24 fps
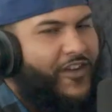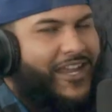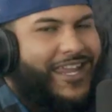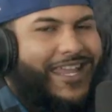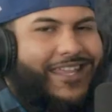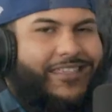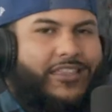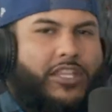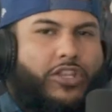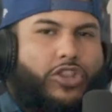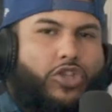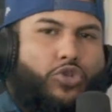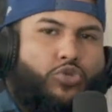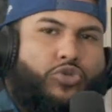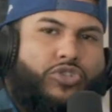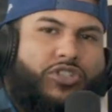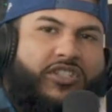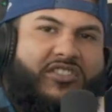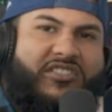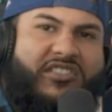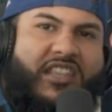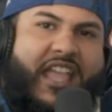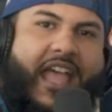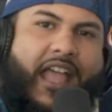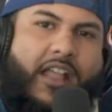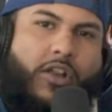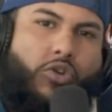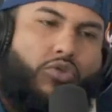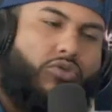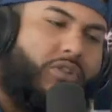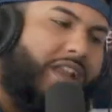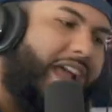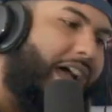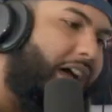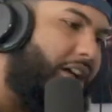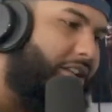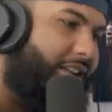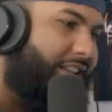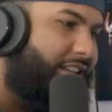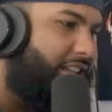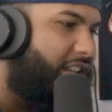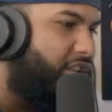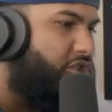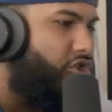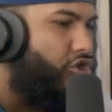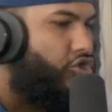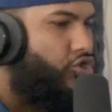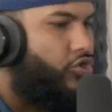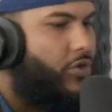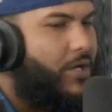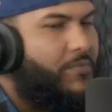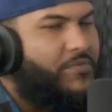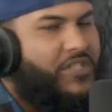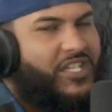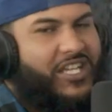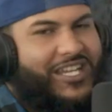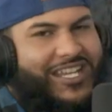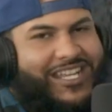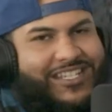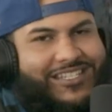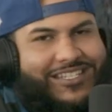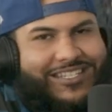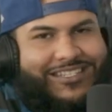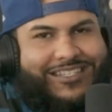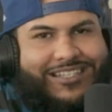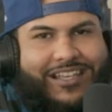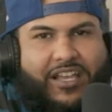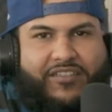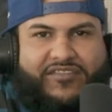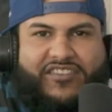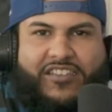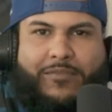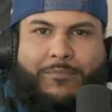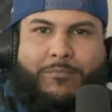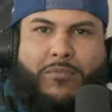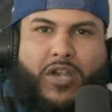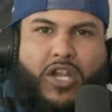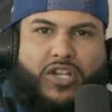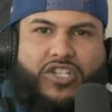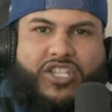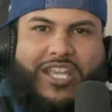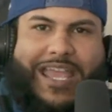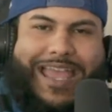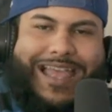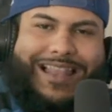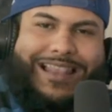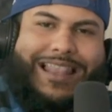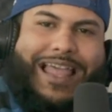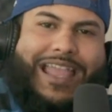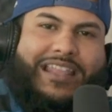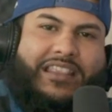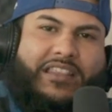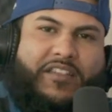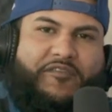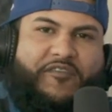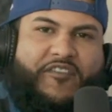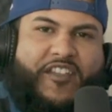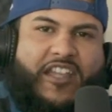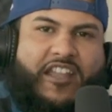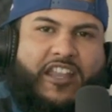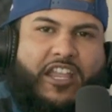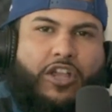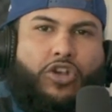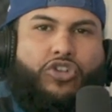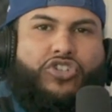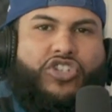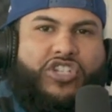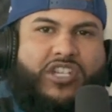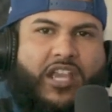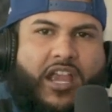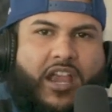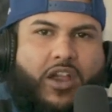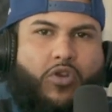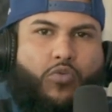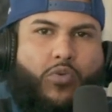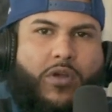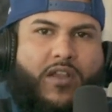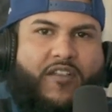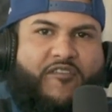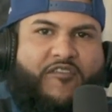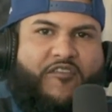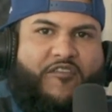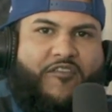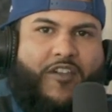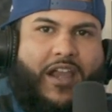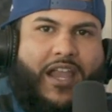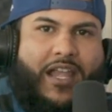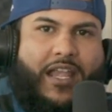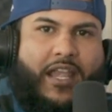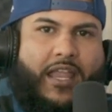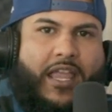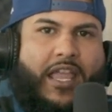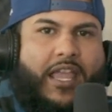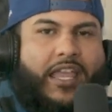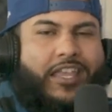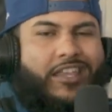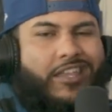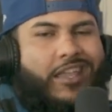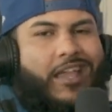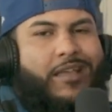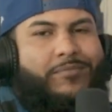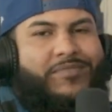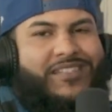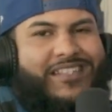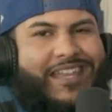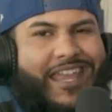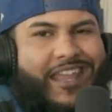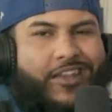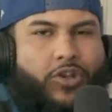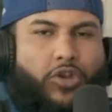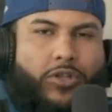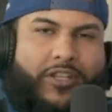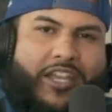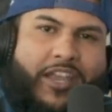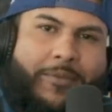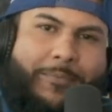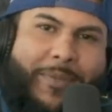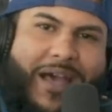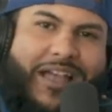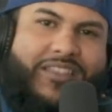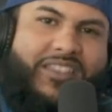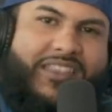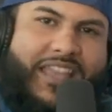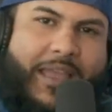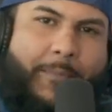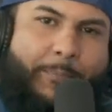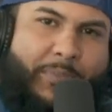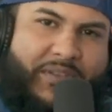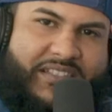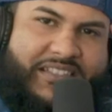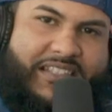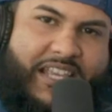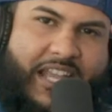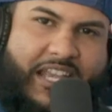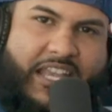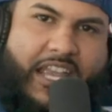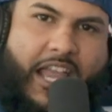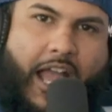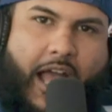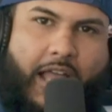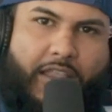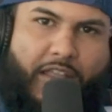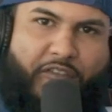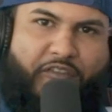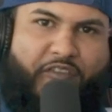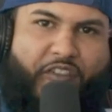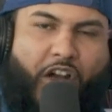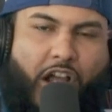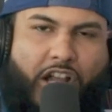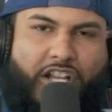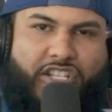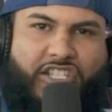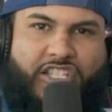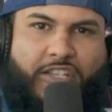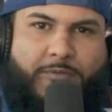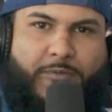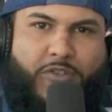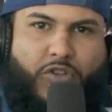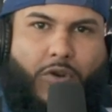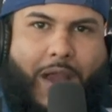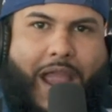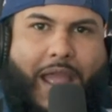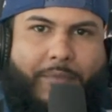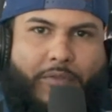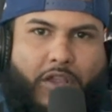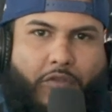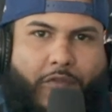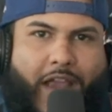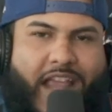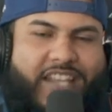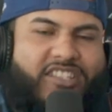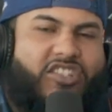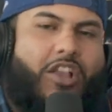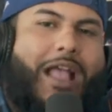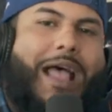Don't forget to do just that. Go down in the description, get yourself some merch, like the video, share it with a friend. You know what I'm saying? Only about ten percent of y'all are fucking subscribed, all right?